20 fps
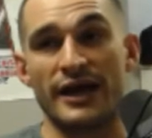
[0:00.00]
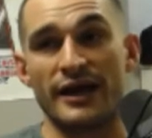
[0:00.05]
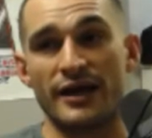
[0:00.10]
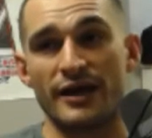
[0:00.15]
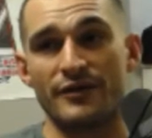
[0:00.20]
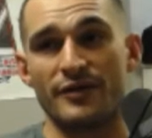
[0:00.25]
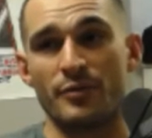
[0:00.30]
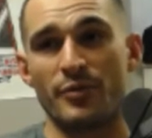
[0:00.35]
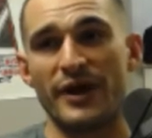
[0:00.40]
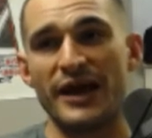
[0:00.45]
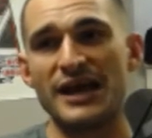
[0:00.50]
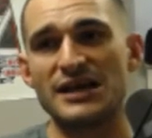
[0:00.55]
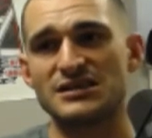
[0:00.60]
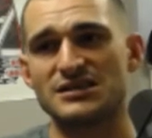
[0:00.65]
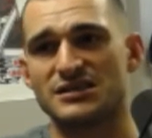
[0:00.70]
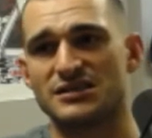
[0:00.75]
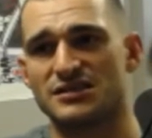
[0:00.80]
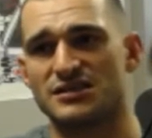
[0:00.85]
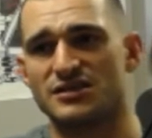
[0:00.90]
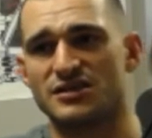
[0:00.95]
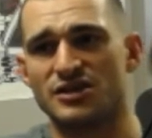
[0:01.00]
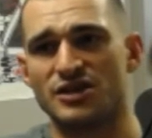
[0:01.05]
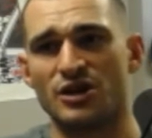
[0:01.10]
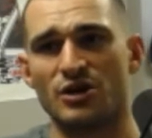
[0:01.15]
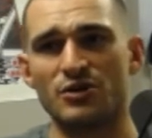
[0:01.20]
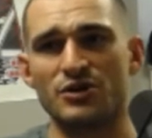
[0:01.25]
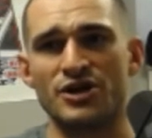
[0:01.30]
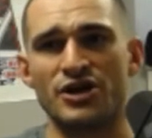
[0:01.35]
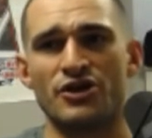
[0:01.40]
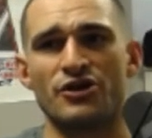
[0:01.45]
Yeah, the past
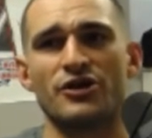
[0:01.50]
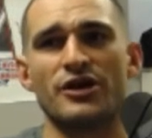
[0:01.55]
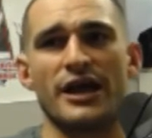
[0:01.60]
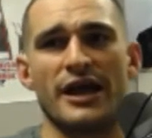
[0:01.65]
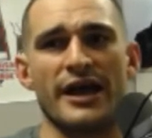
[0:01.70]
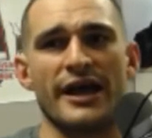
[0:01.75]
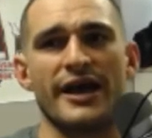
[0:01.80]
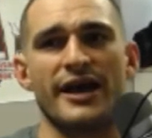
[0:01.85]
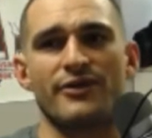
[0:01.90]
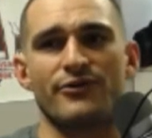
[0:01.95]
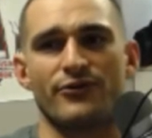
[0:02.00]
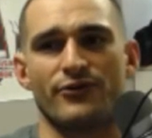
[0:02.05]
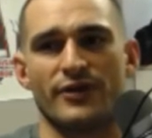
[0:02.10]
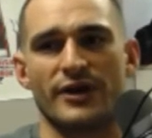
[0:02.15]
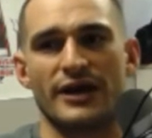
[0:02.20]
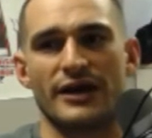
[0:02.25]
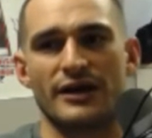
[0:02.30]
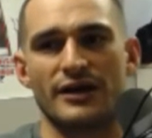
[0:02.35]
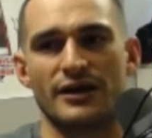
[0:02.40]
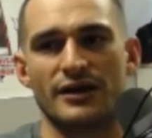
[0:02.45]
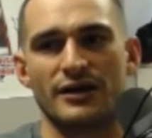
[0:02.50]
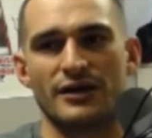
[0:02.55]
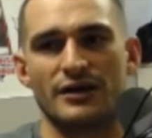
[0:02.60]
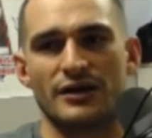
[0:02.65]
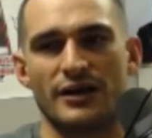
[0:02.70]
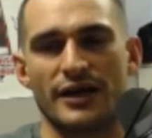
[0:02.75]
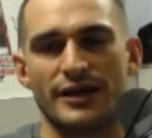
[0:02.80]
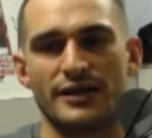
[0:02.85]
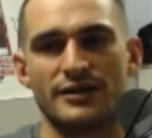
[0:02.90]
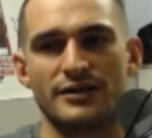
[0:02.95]
year and a half,
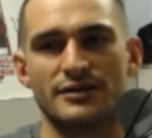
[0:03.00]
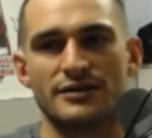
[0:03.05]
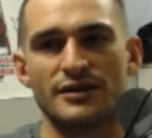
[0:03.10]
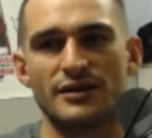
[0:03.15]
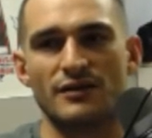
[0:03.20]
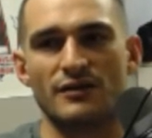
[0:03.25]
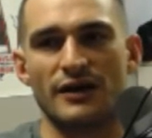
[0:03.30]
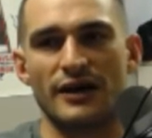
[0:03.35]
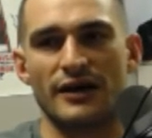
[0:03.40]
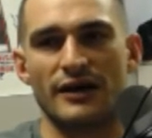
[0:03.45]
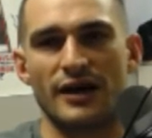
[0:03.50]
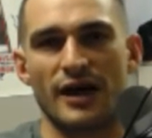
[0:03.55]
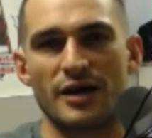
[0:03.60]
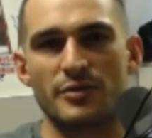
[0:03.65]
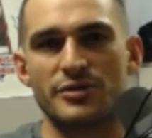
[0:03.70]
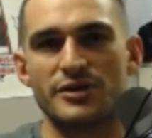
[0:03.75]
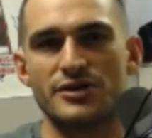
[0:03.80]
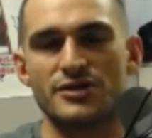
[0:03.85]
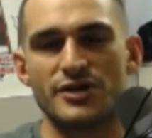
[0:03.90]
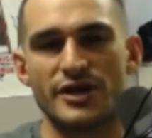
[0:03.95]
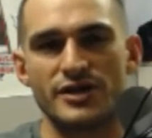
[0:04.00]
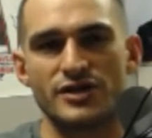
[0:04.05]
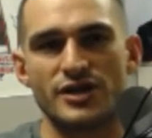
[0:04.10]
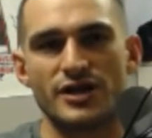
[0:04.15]
I did a lot of